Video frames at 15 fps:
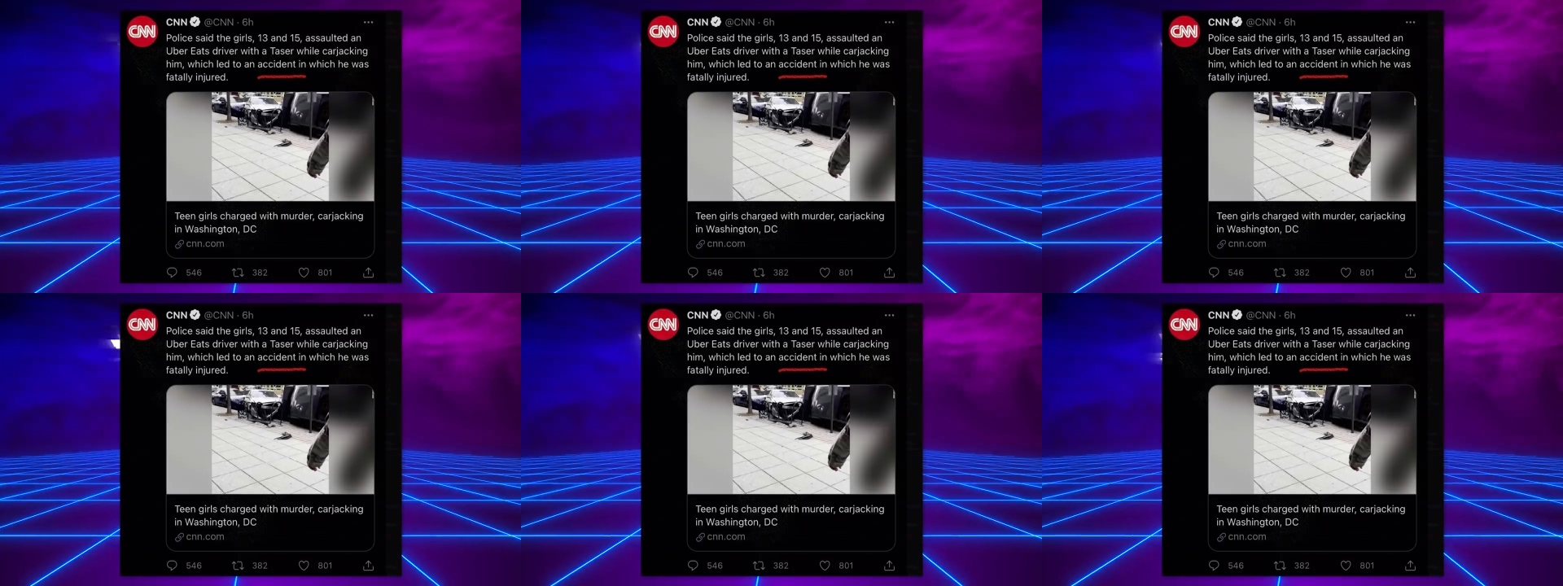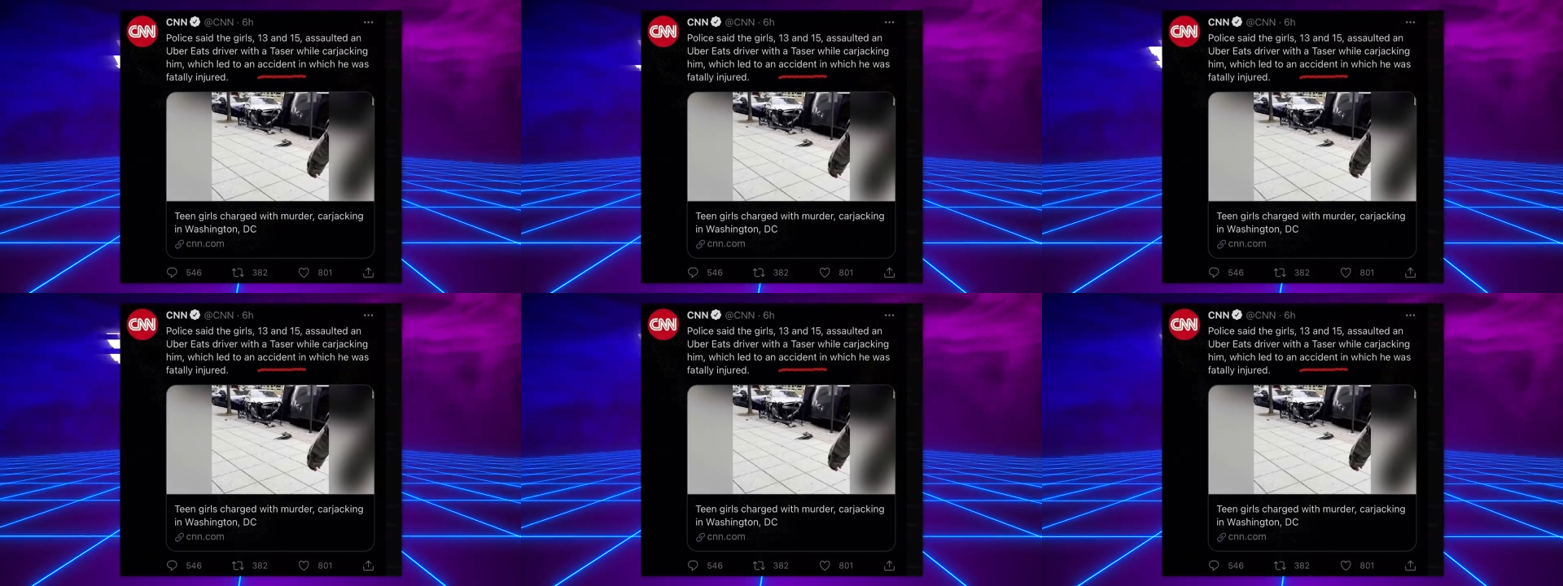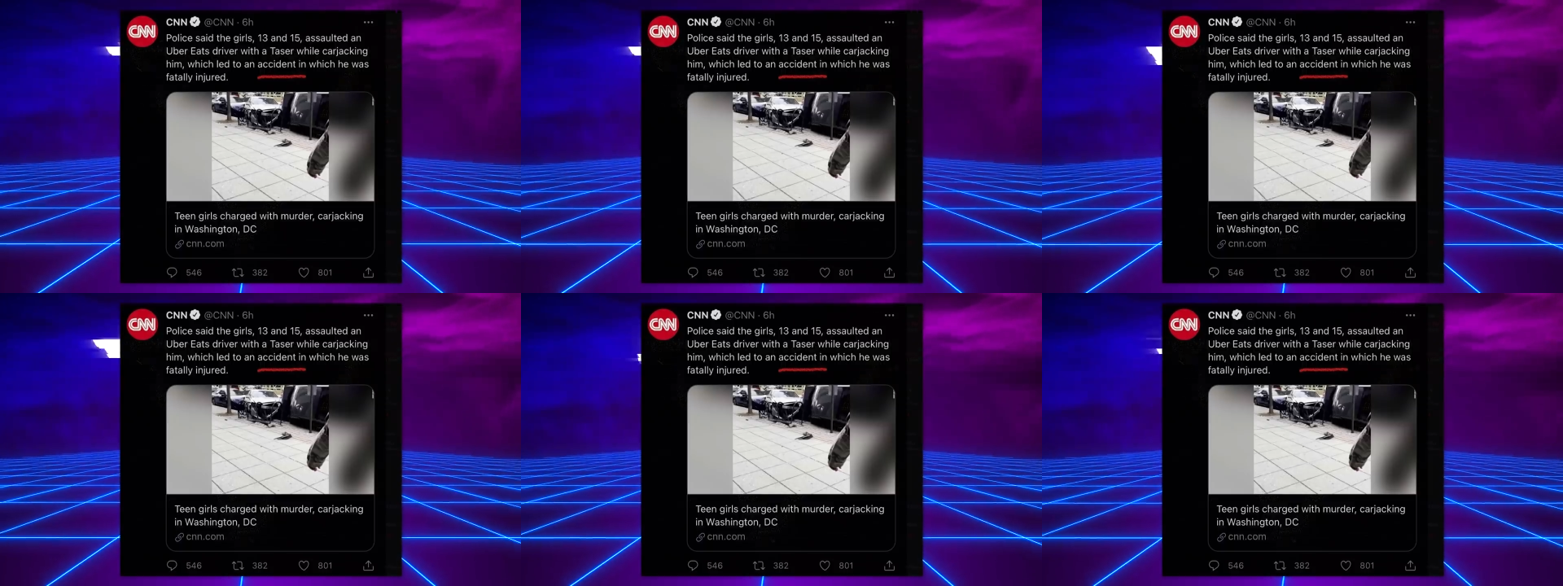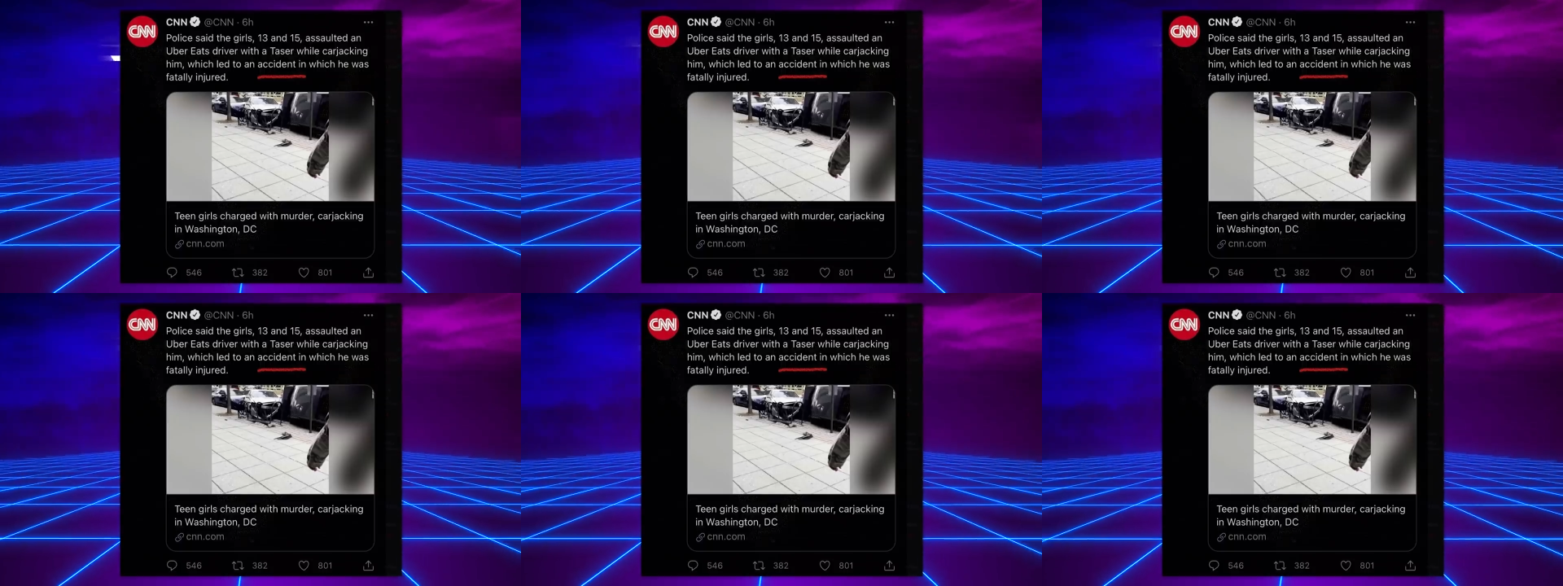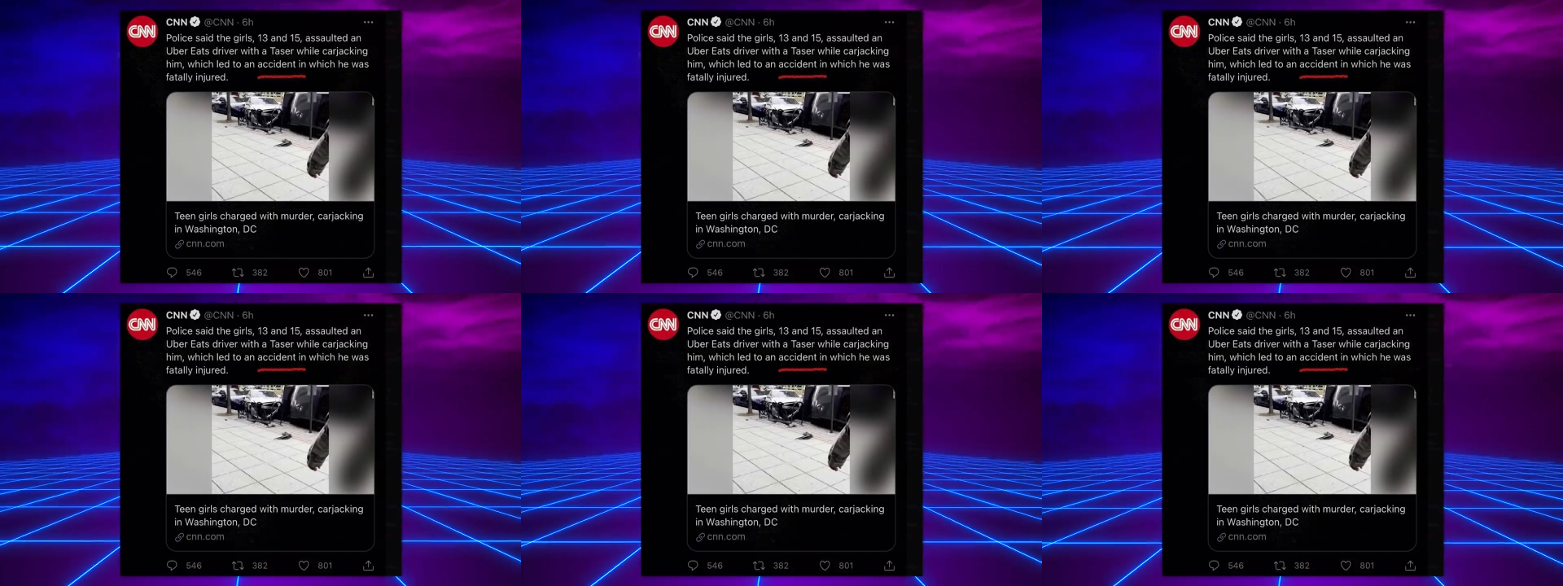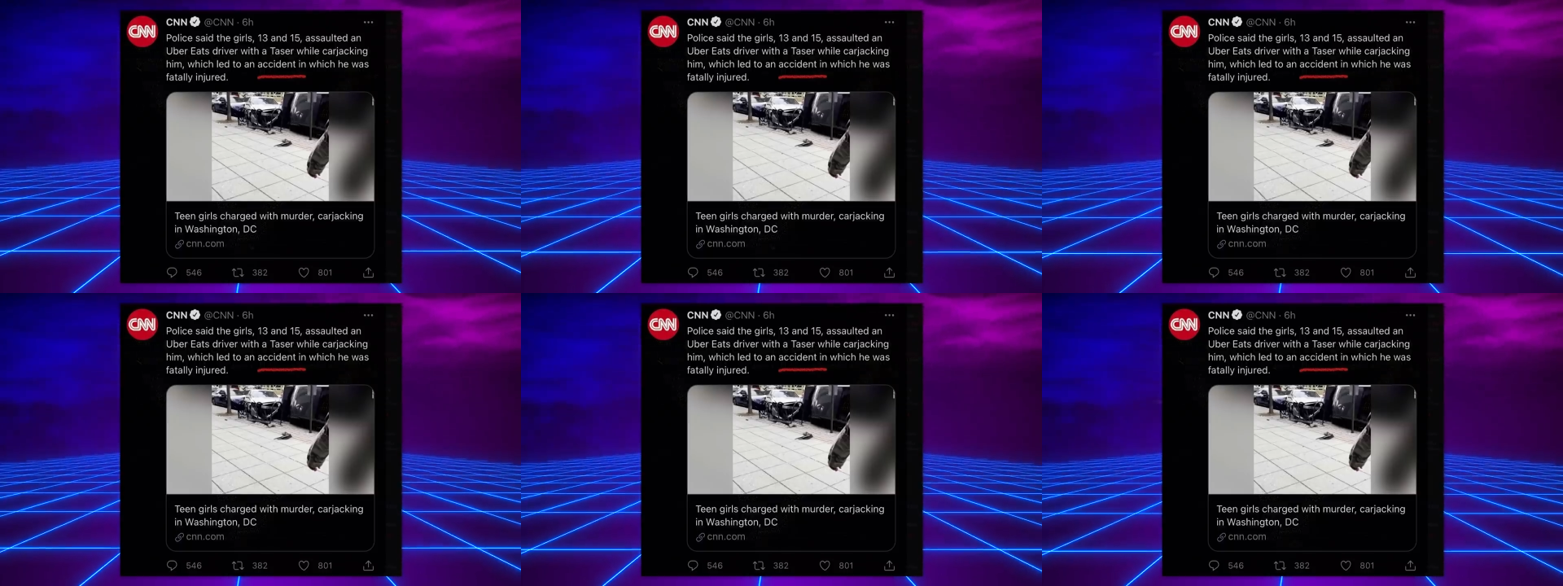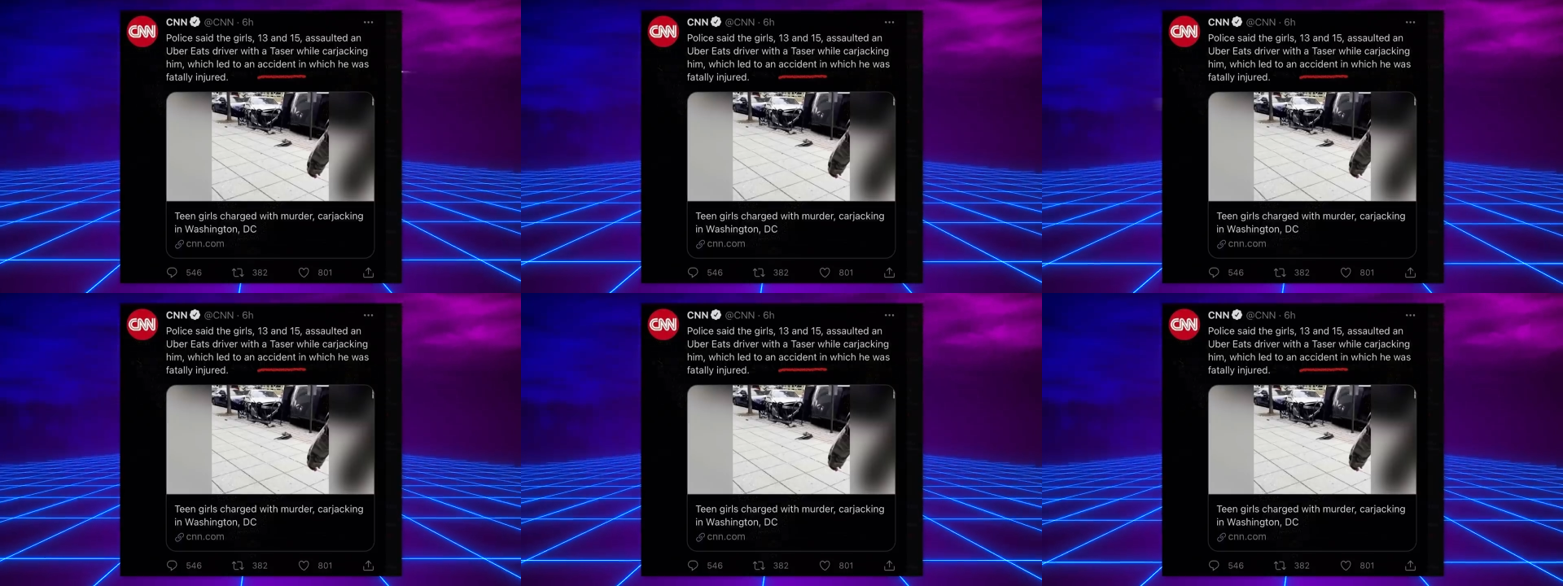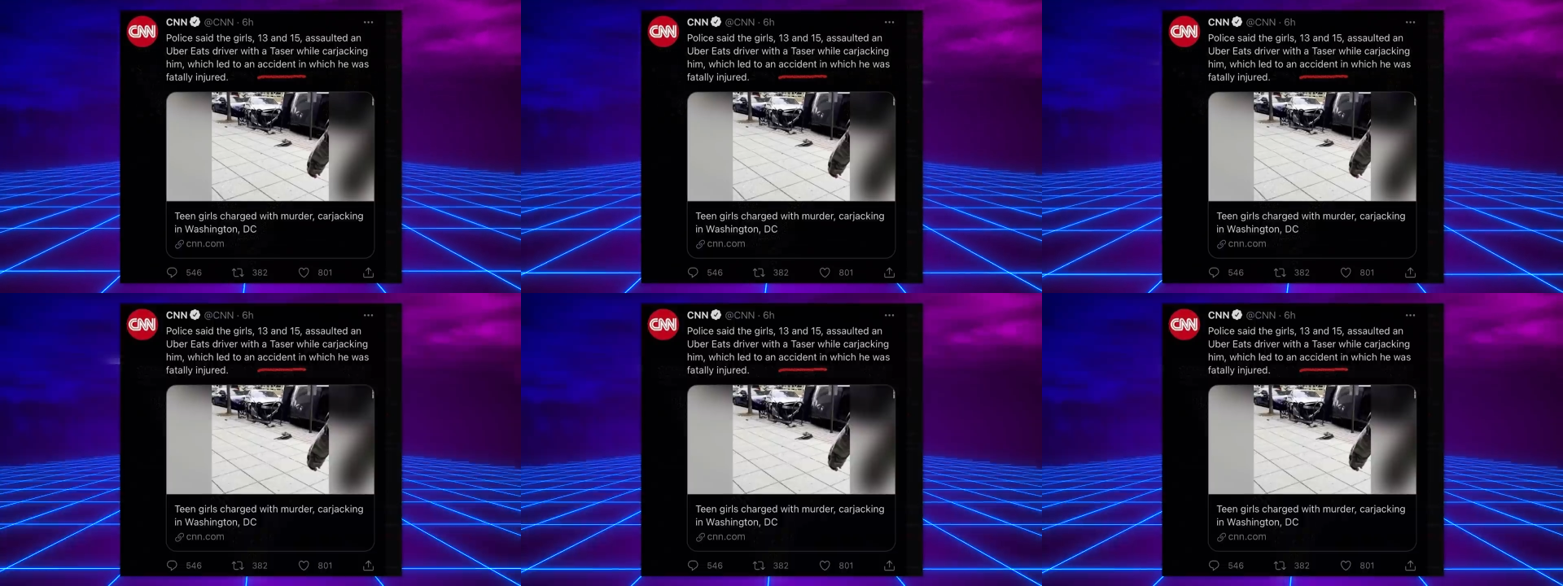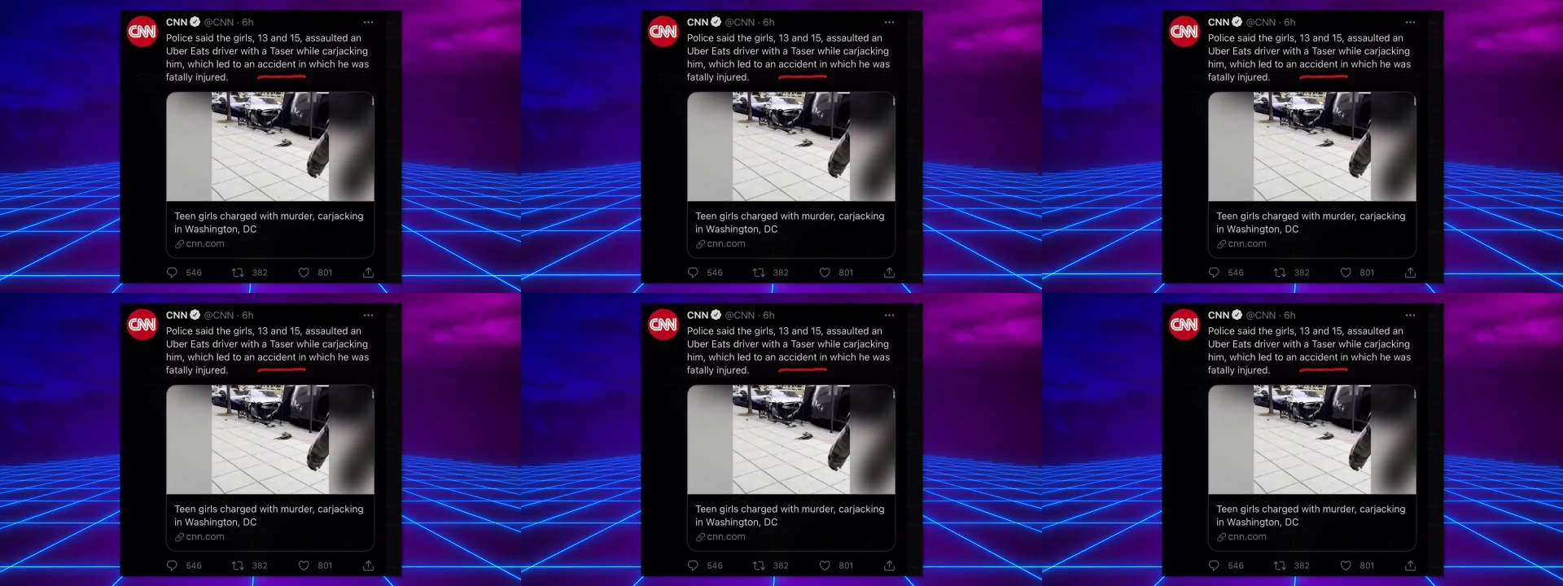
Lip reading: [unreadable: no face in view]